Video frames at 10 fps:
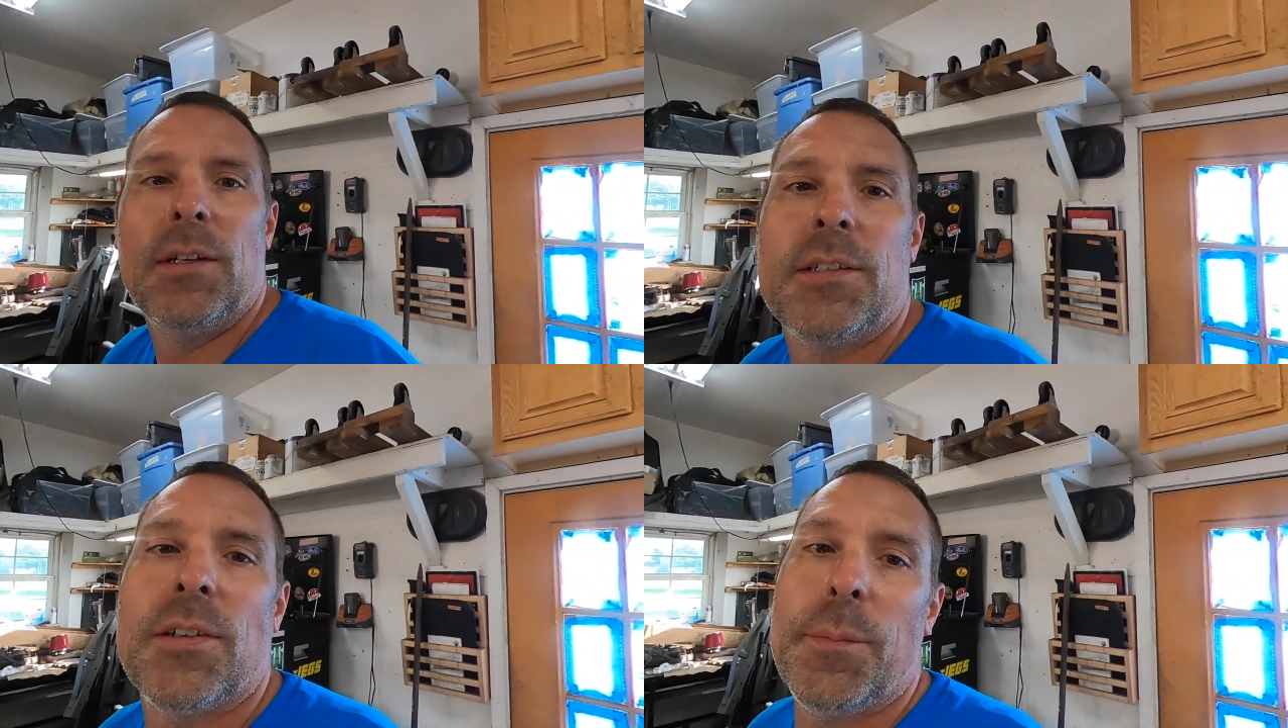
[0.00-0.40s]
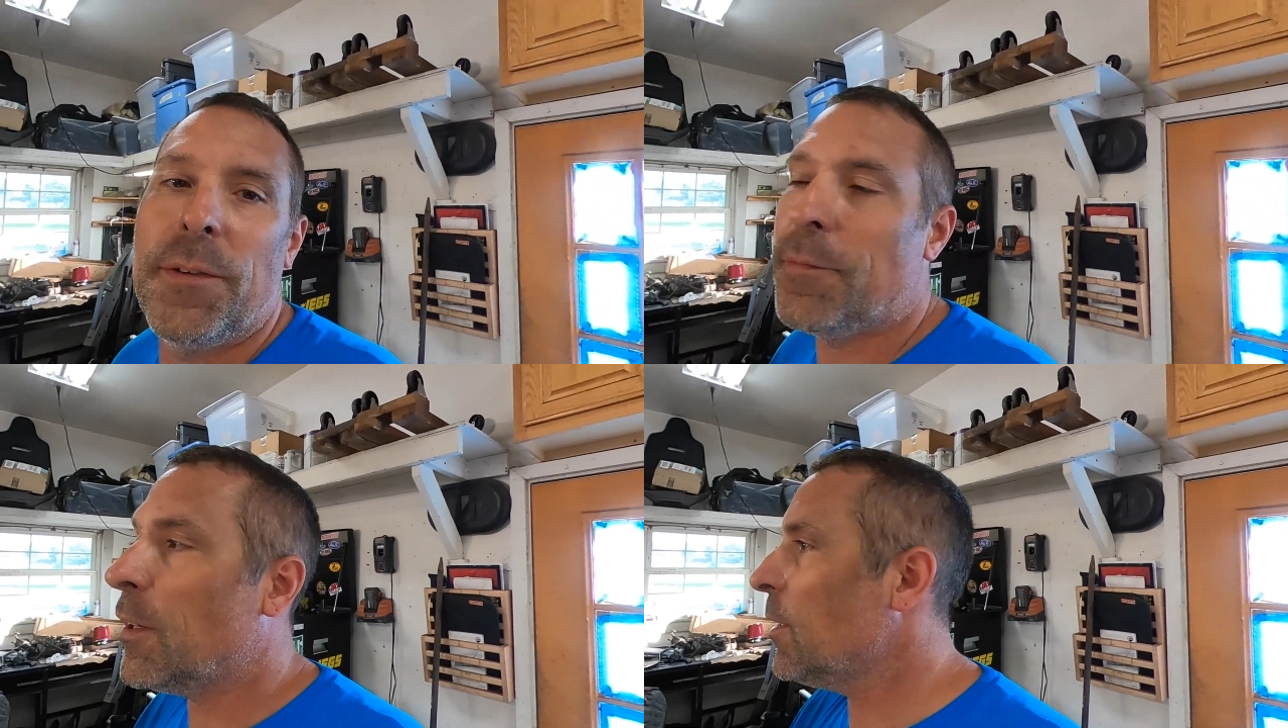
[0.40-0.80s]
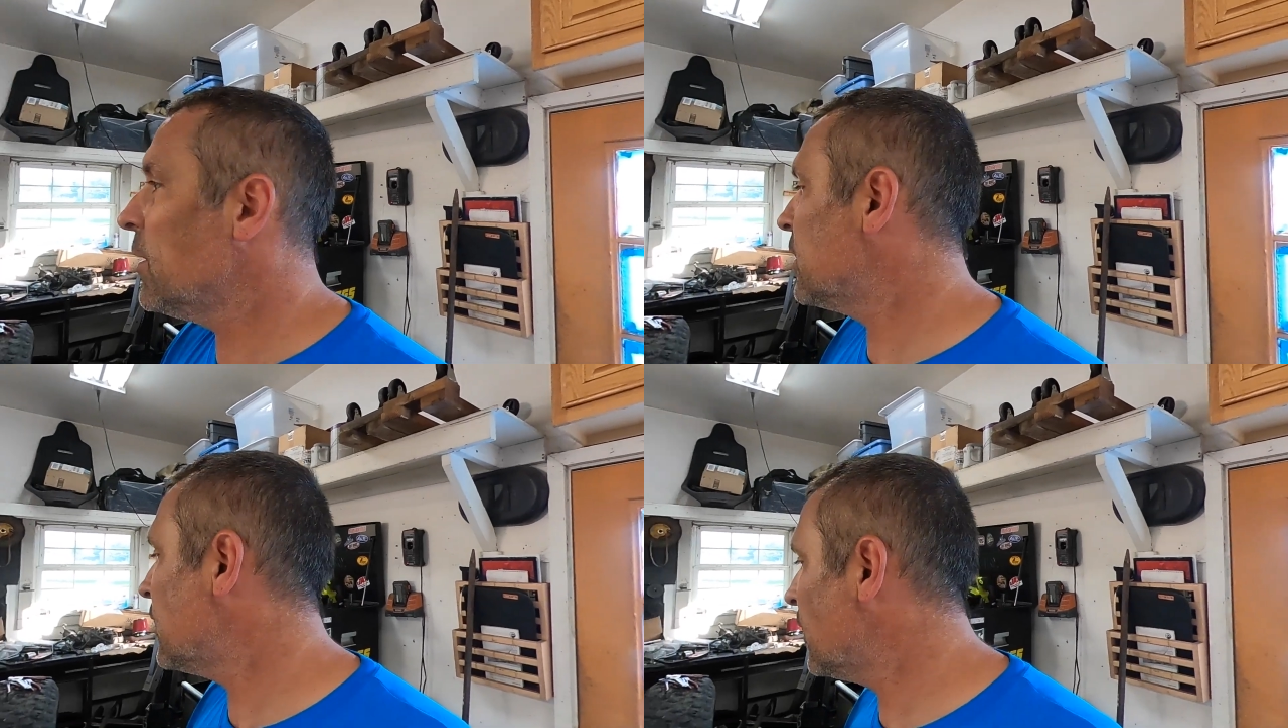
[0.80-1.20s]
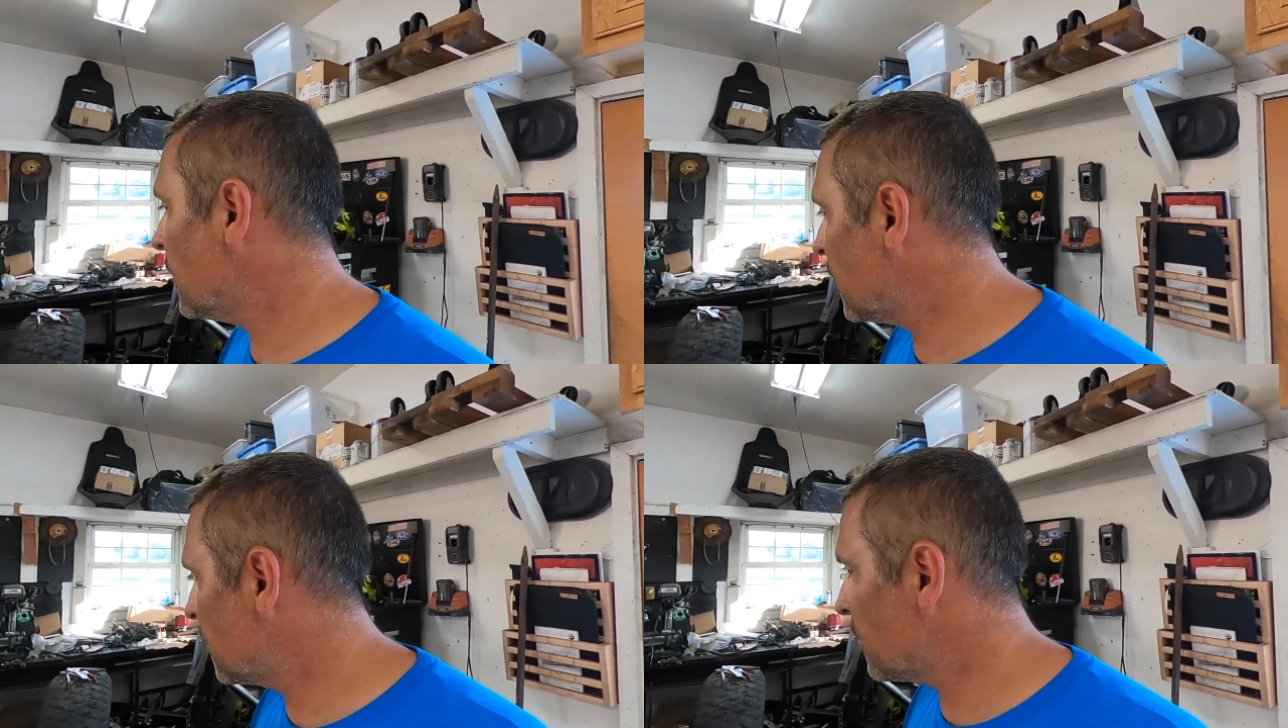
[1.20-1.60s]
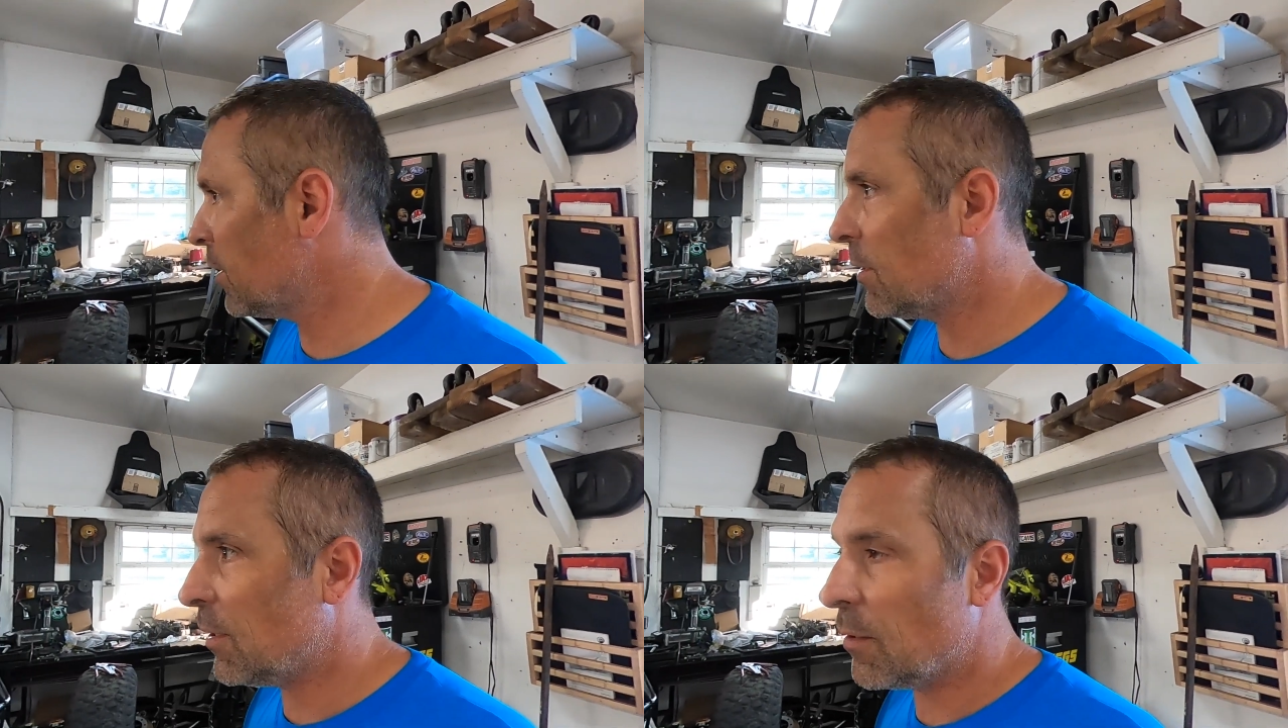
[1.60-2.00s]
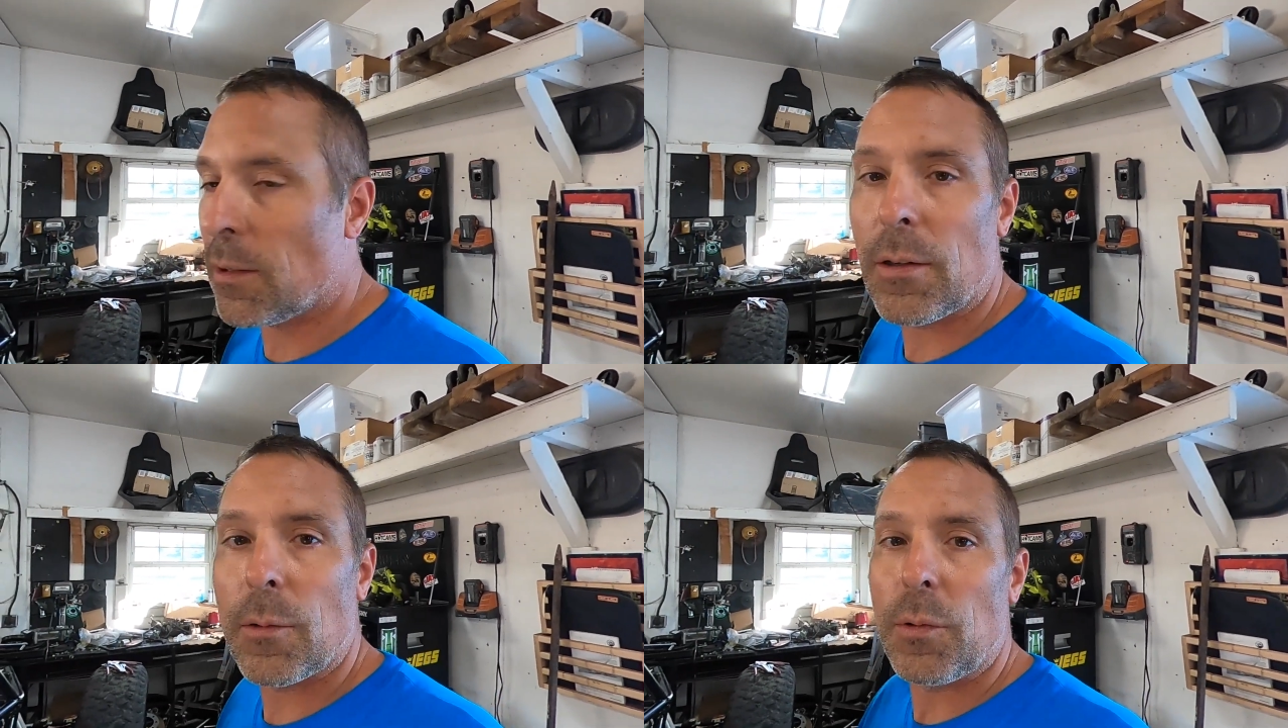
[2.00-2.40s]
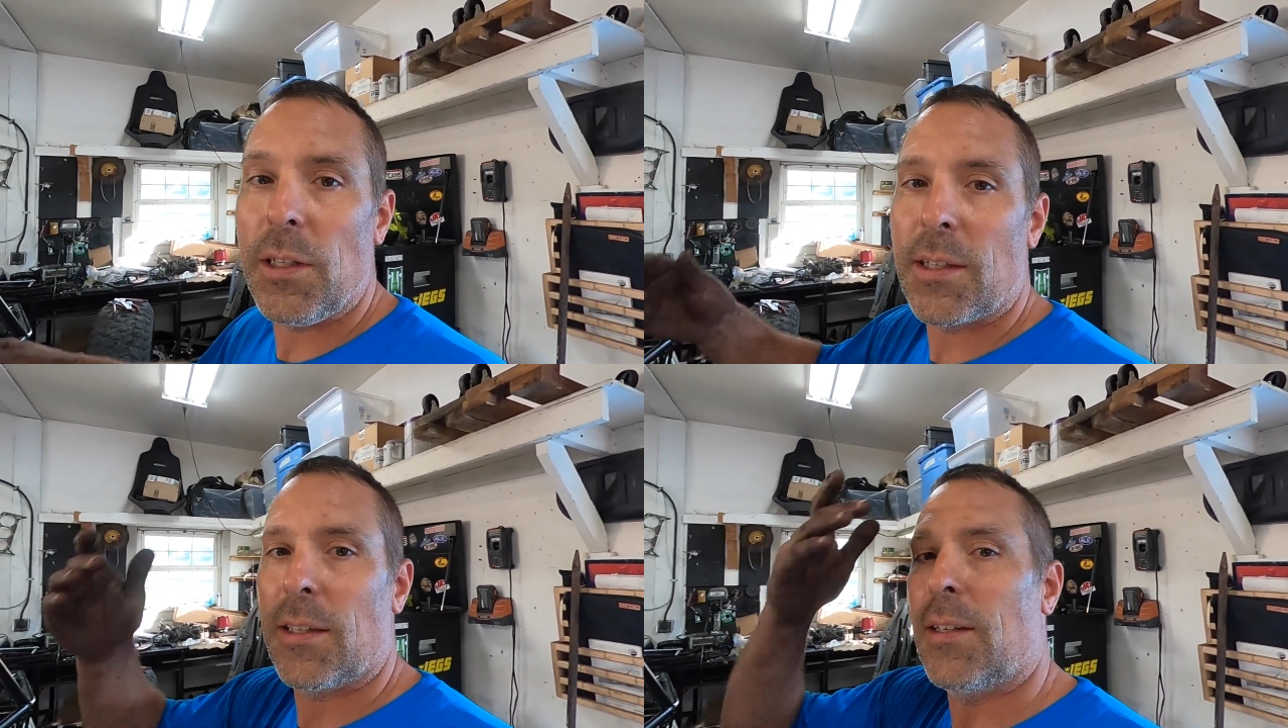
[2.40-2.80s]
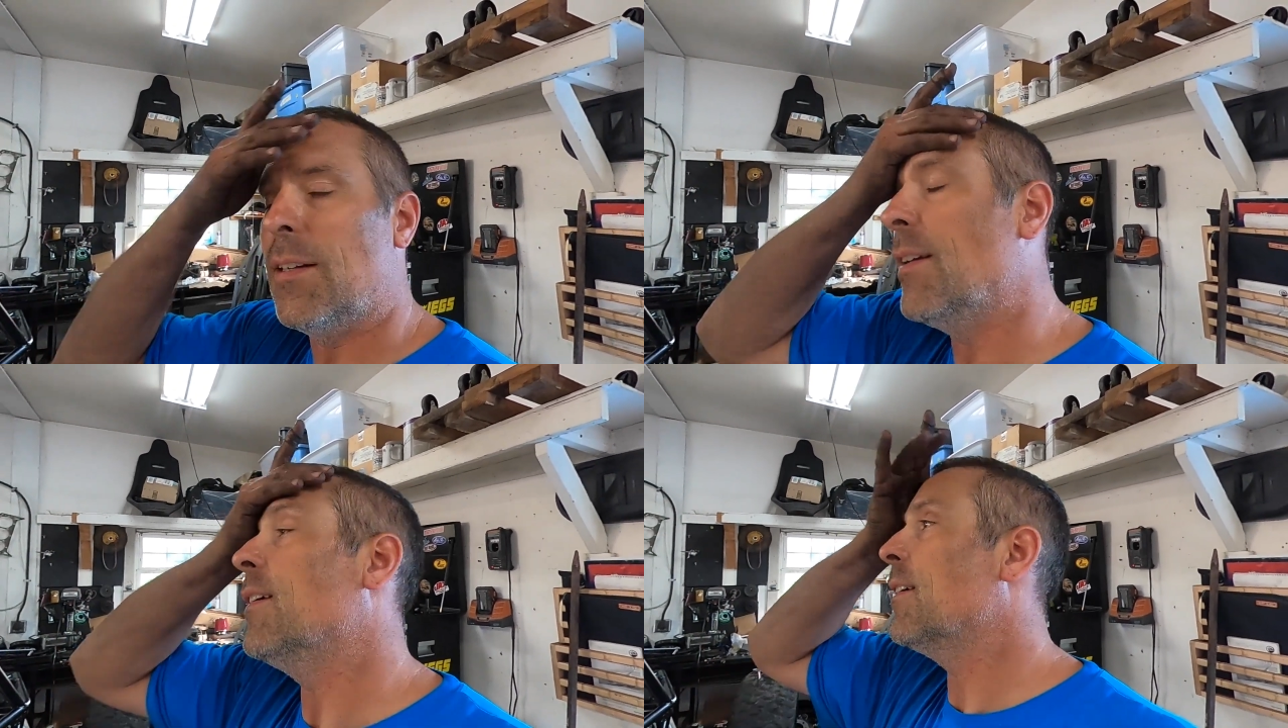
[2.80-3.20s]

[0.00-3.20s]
So I've been fighting this thing like crazy all weekend.